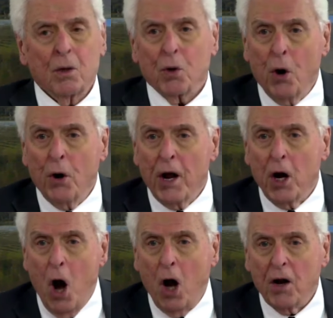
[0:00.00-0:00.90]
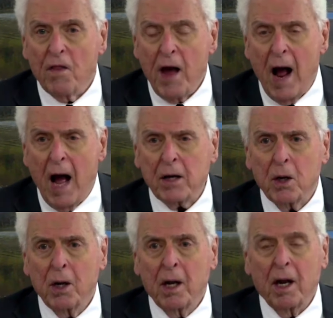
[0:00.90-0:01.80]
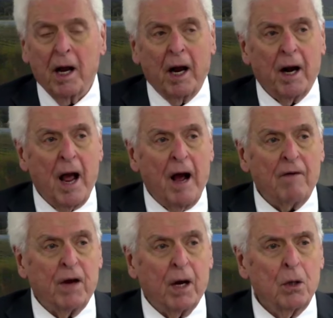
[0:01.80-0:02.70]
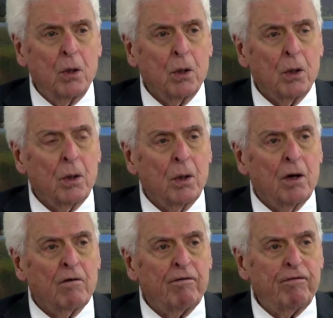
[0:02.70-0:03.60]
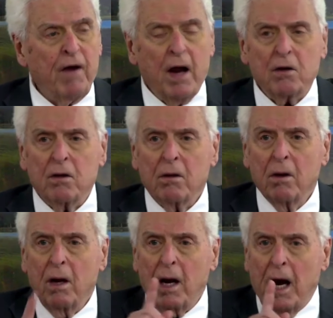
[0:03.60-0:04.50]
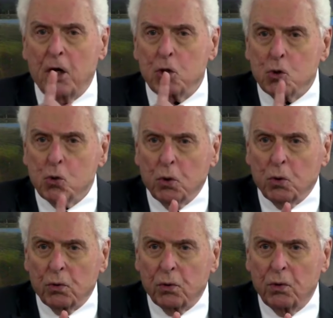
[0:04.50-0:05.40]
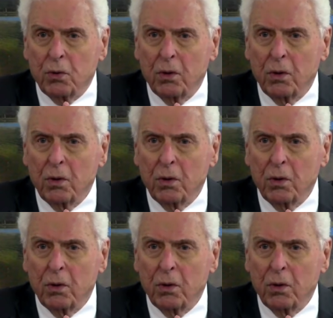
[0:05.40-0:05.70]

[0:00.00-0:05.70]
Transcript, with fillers: learning all of that and having faith and truth